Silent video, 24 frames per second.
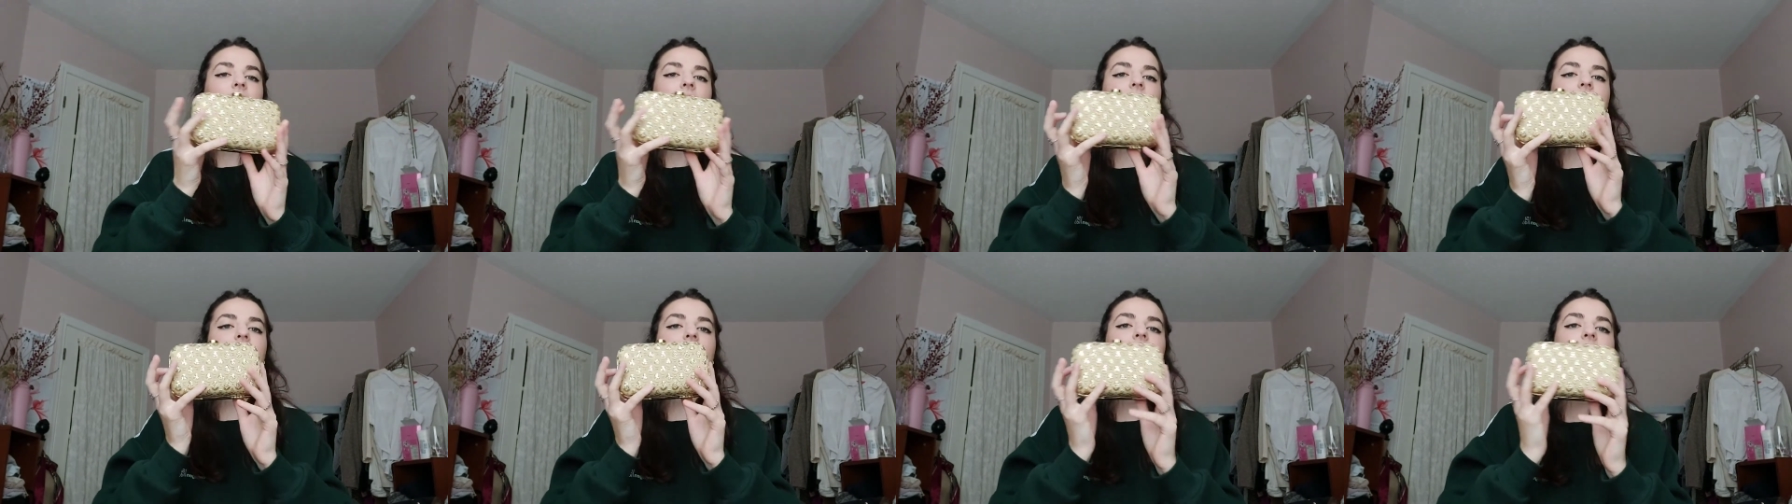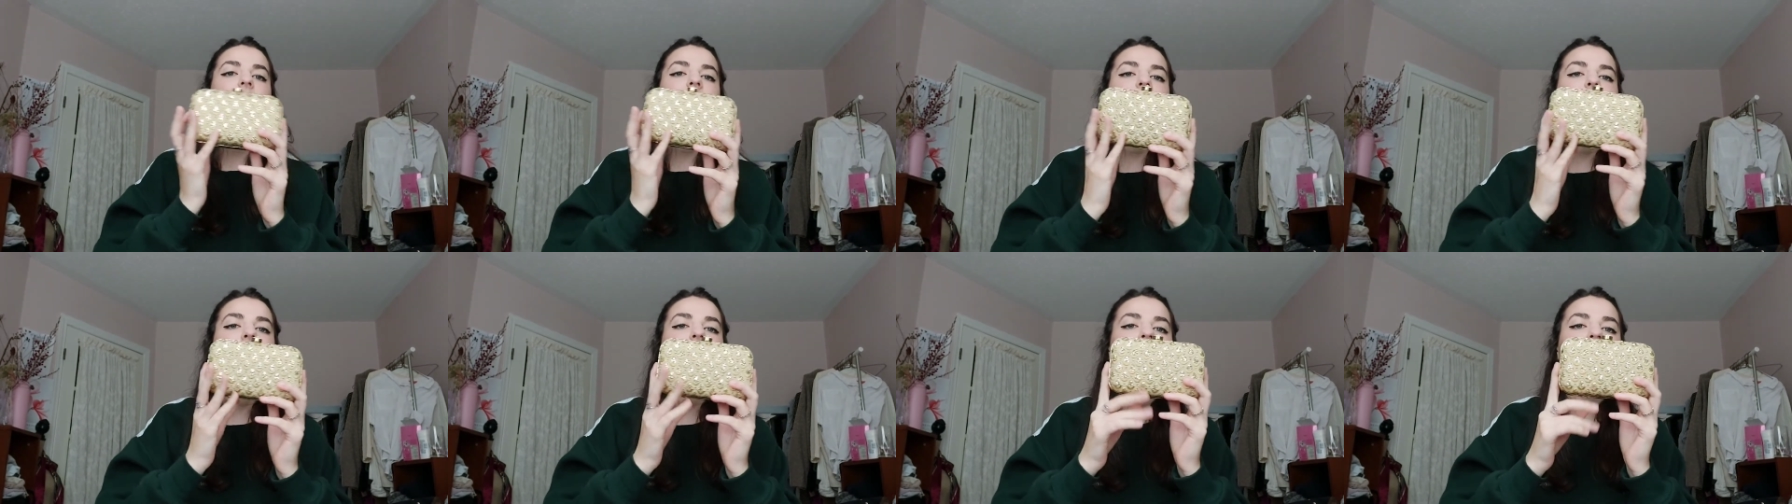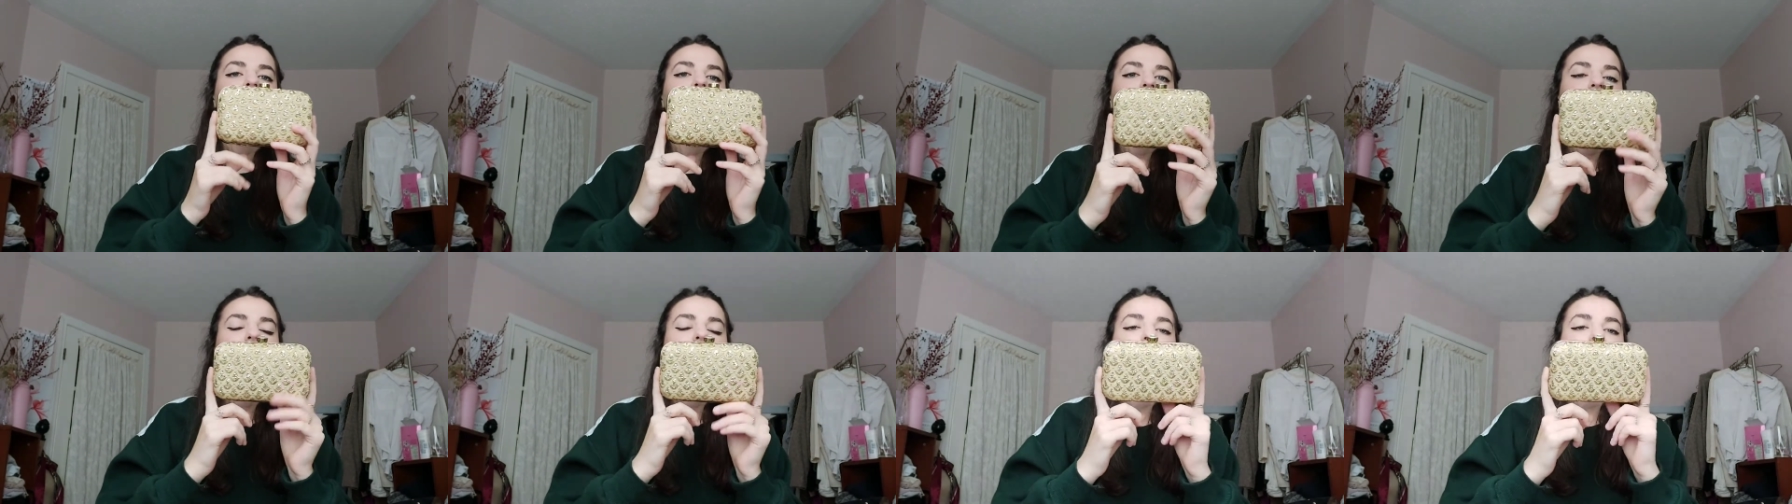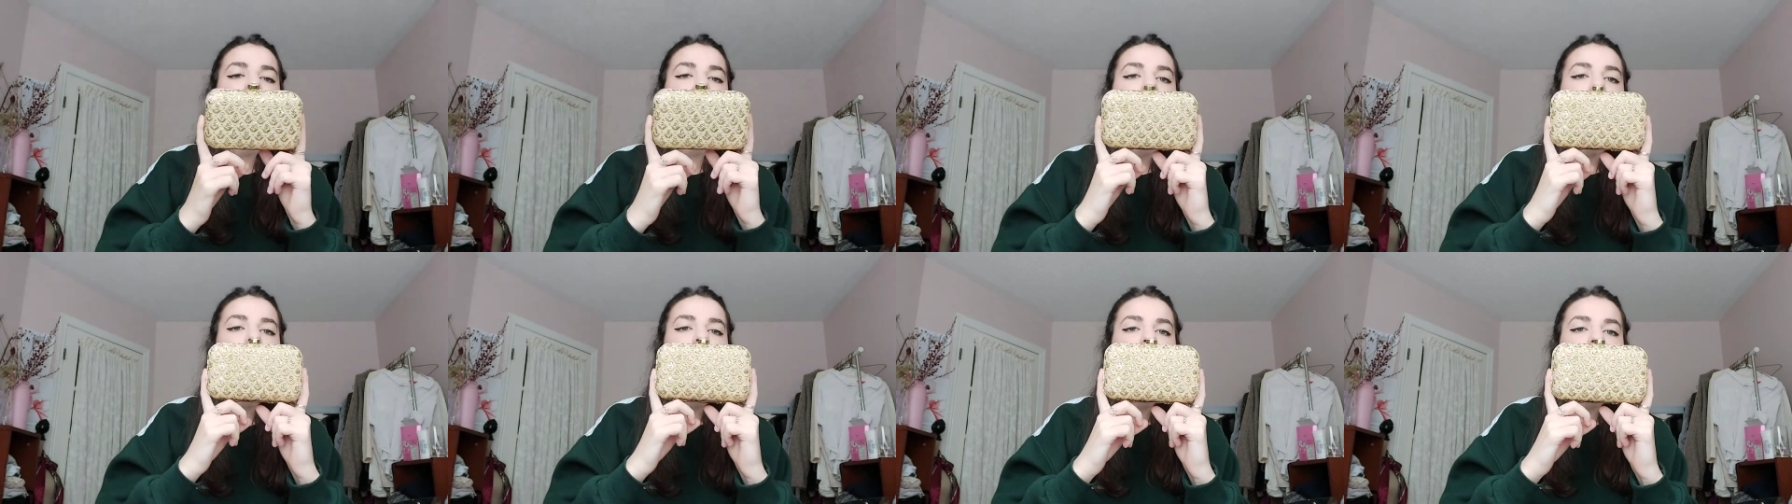and then I have this
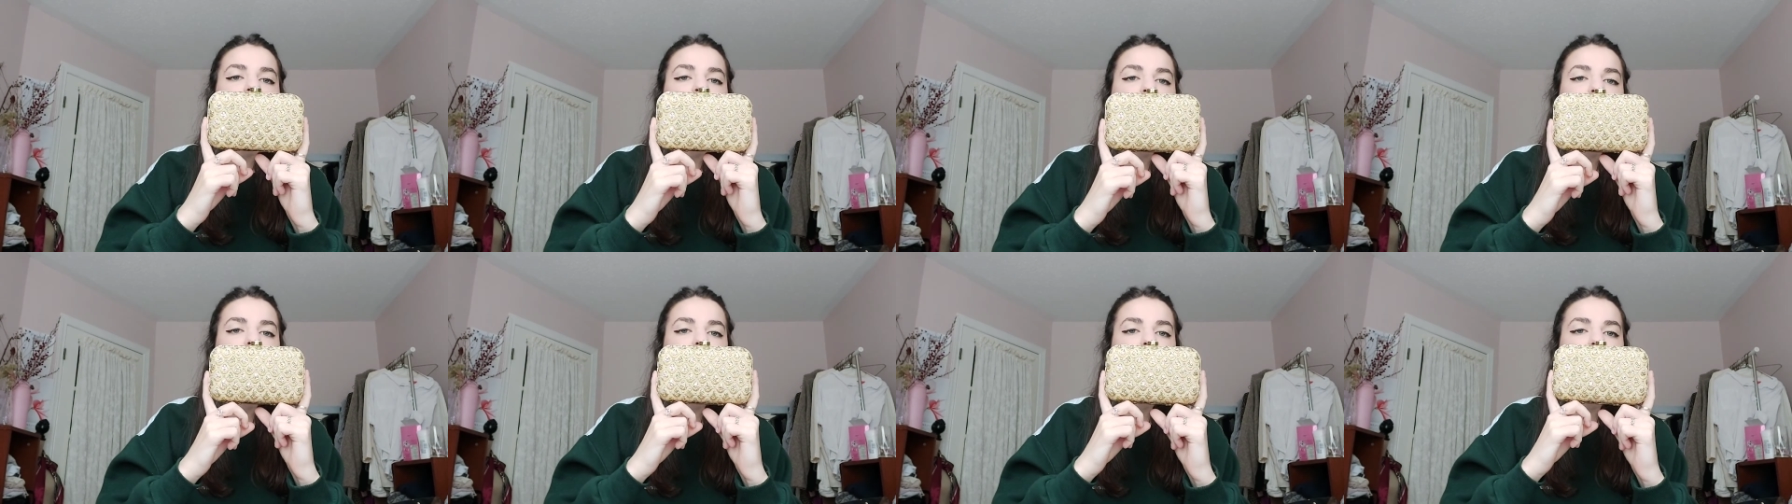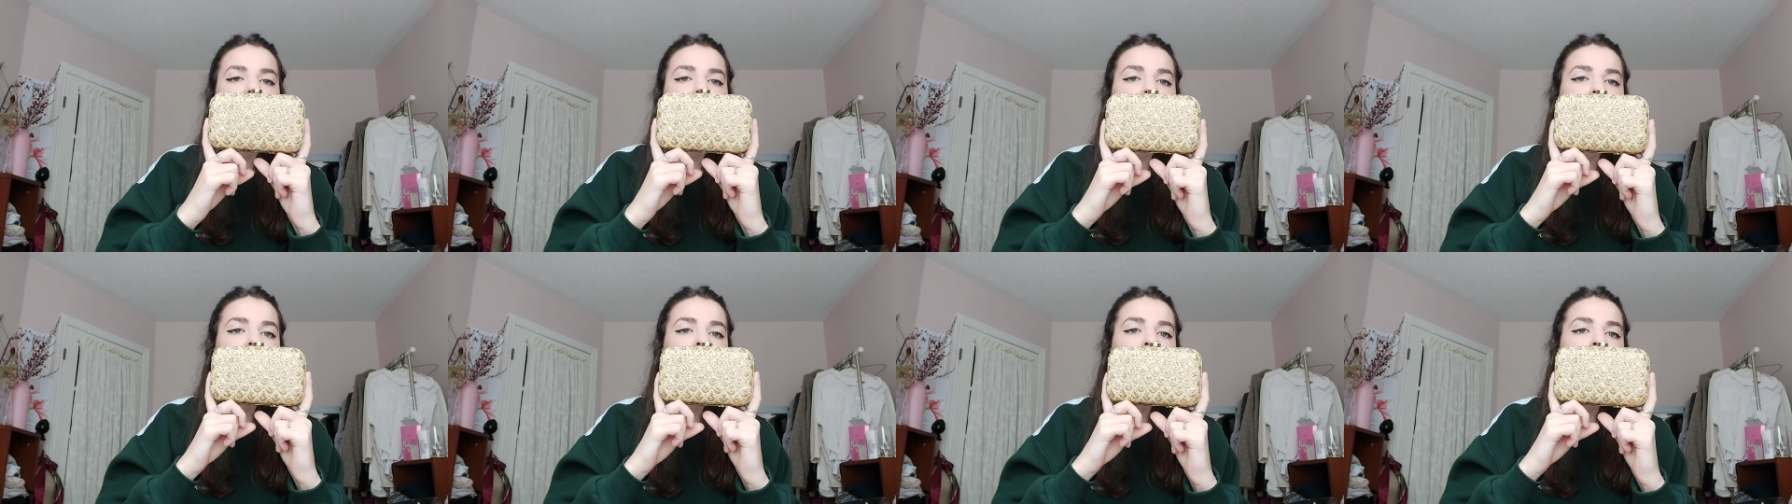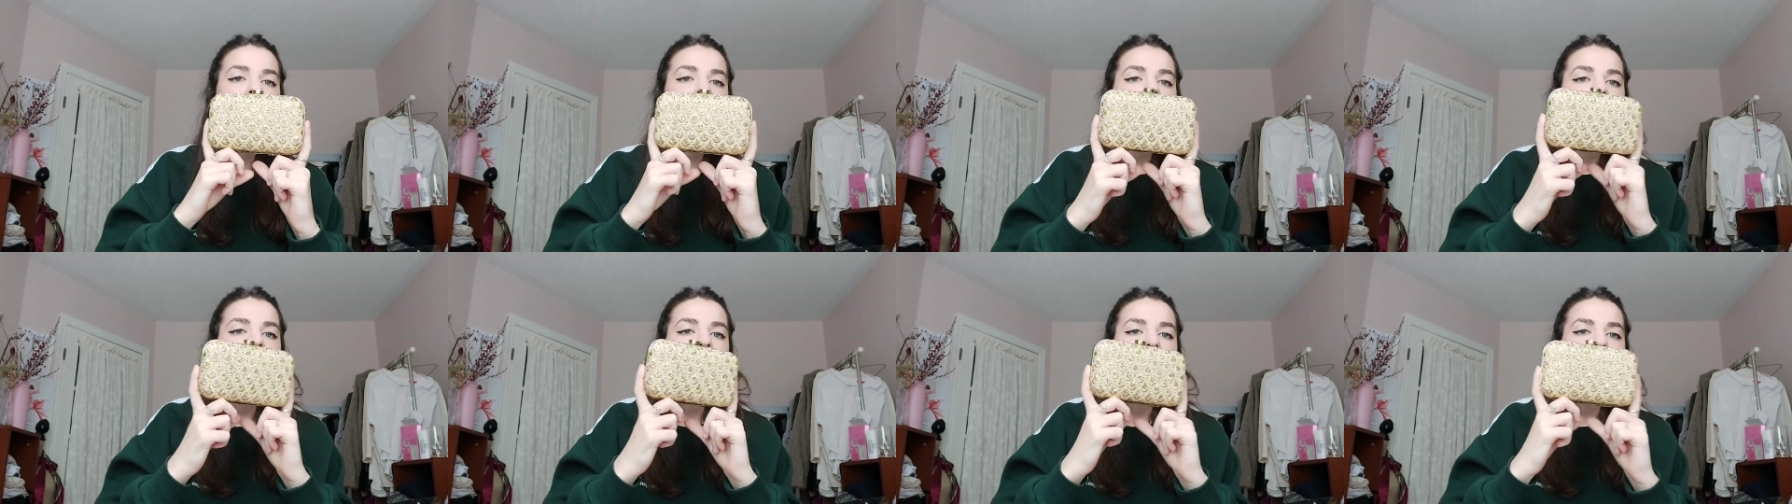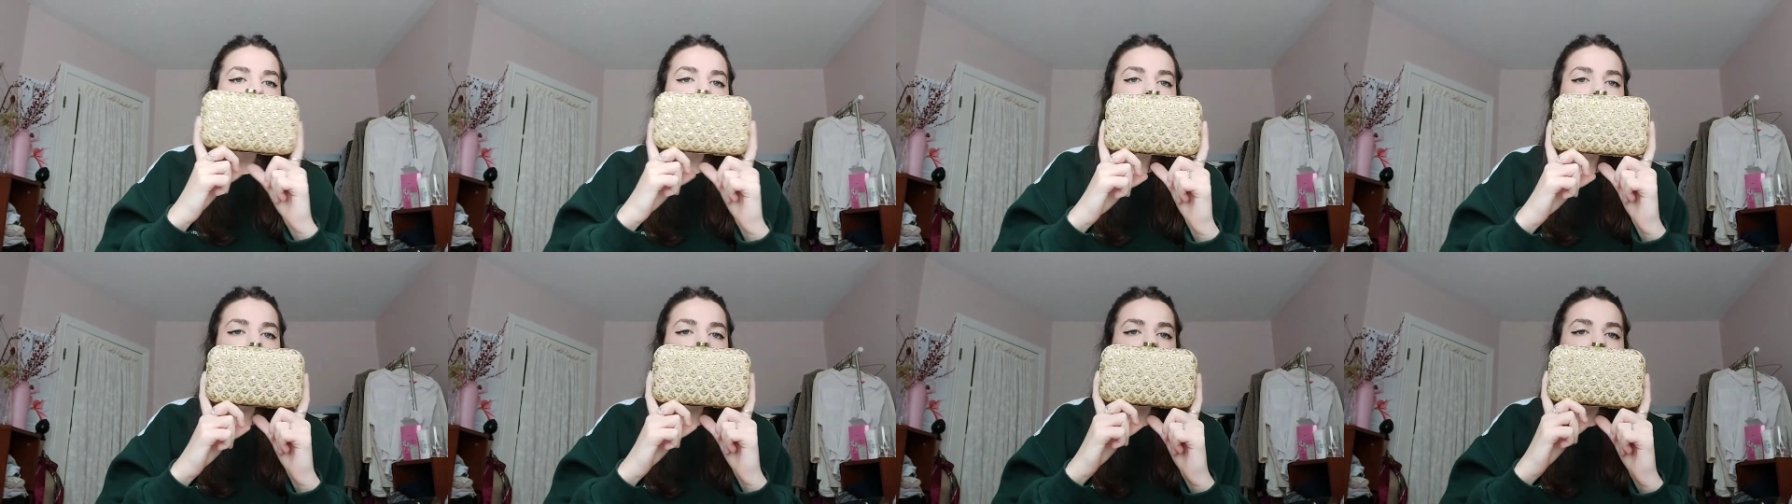clutch here
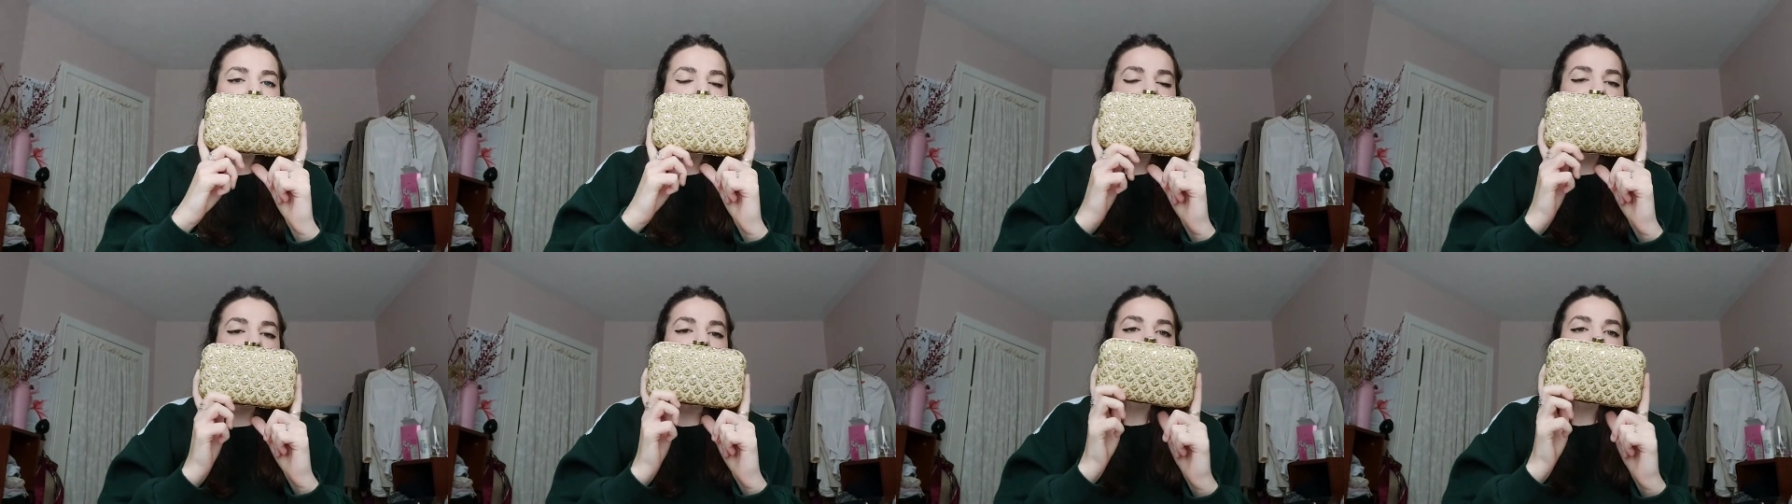for my fun